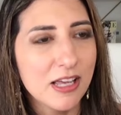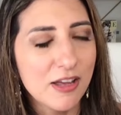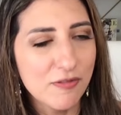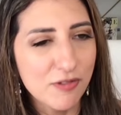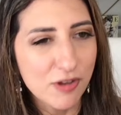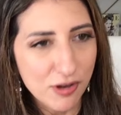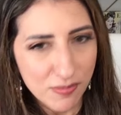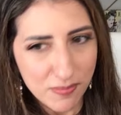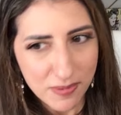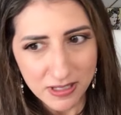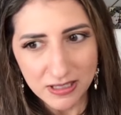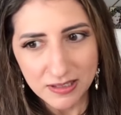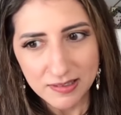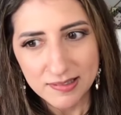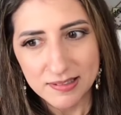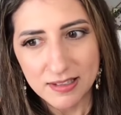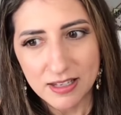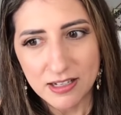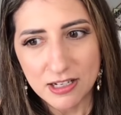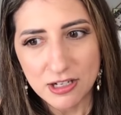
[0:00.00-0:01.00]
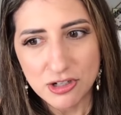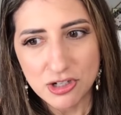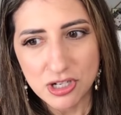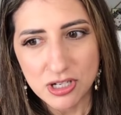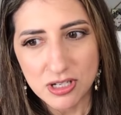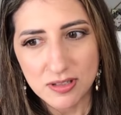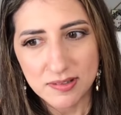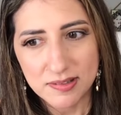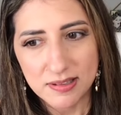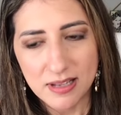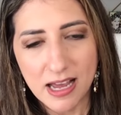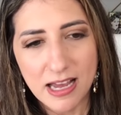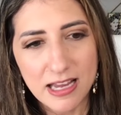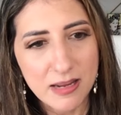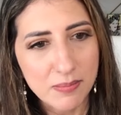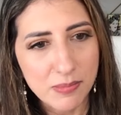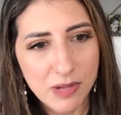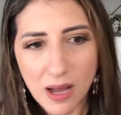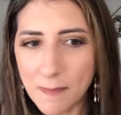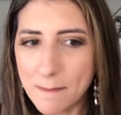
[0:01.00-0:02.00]
if you've been in skinny jeans, I
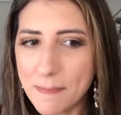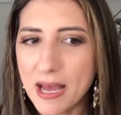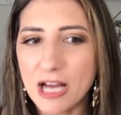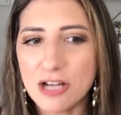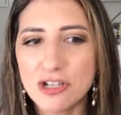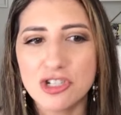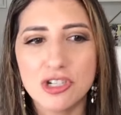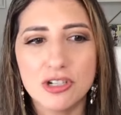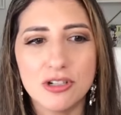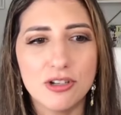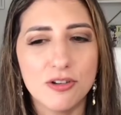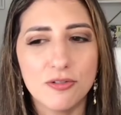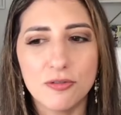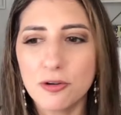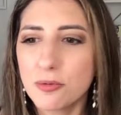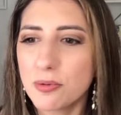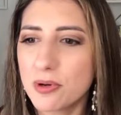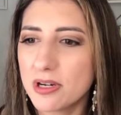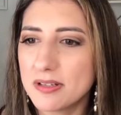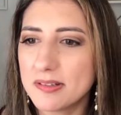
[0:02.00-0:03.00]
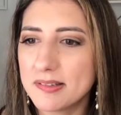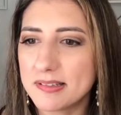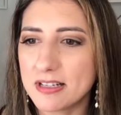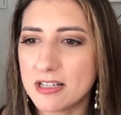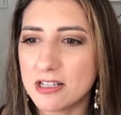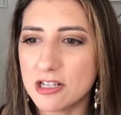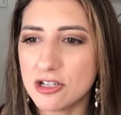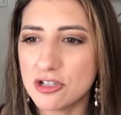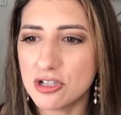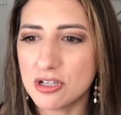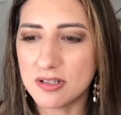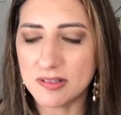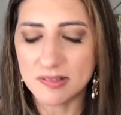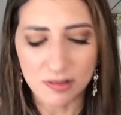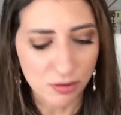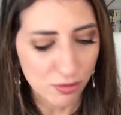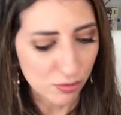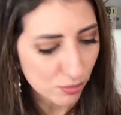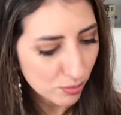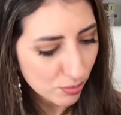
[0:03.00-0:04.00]
am not bashing you for wearing skinny
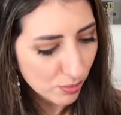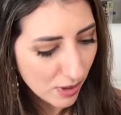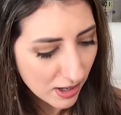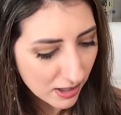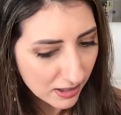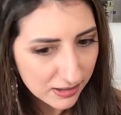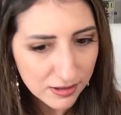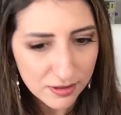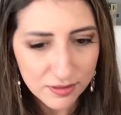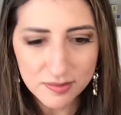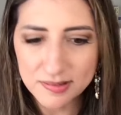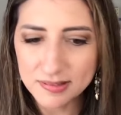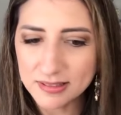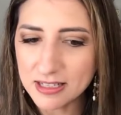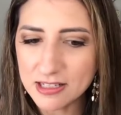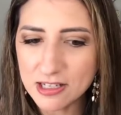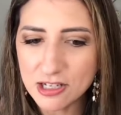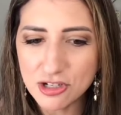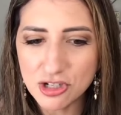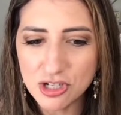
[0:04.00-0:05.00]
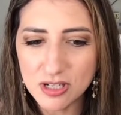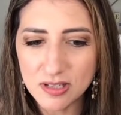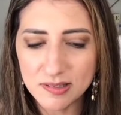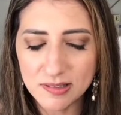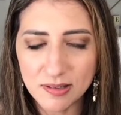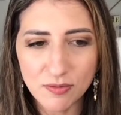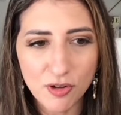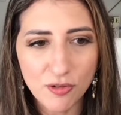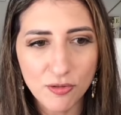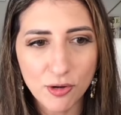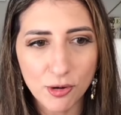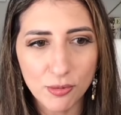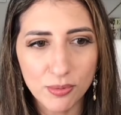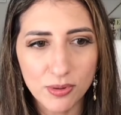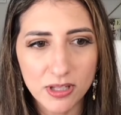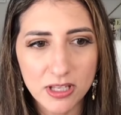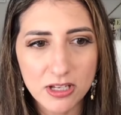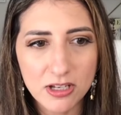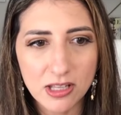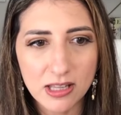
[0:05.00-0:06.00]
jeans. Rock those skinny jeans if you feel
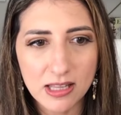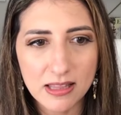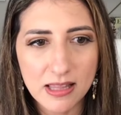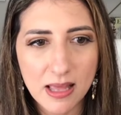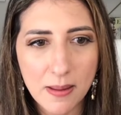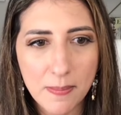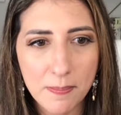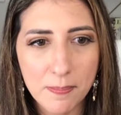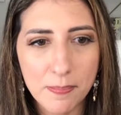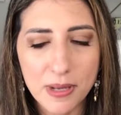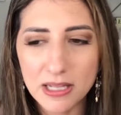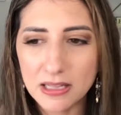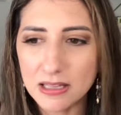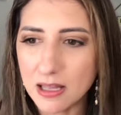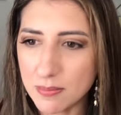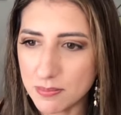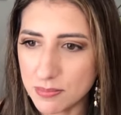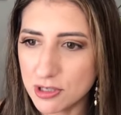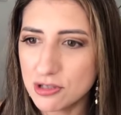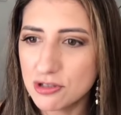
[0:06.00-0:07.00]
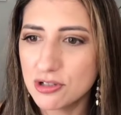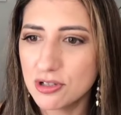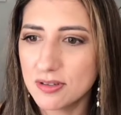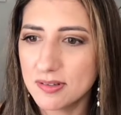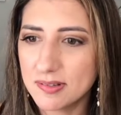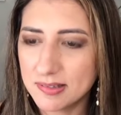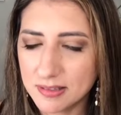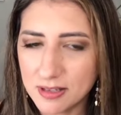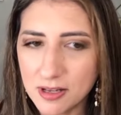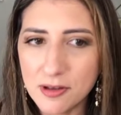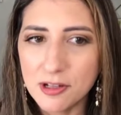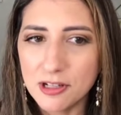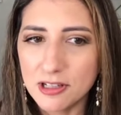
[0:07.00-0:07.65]
really good in them, but let me just